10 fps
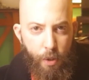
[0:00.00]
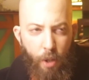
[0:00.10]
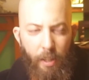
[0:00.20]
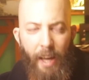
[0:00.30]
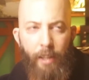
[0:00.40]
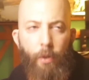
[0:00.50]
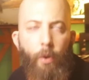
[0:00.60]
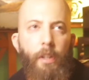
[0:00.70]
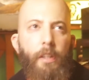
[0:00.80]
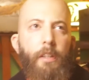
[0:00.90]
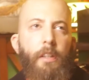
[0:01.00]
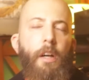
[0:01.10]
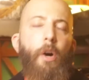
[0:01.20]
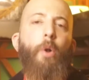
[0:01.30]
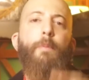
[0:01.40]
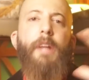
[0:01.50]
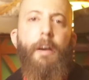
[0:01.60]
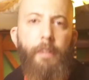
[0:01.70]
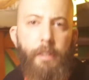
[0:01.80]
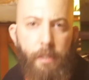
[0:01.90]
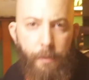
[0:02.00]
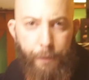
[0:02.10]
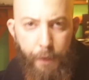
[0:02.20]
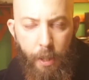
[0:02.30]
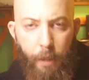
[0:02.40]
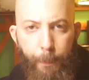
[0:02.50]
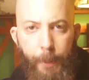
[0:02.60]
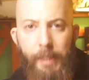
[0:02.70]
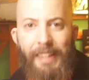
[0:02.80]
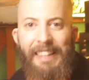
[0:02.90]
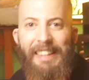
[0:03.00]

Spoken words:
not at all a whole benevolent figure, but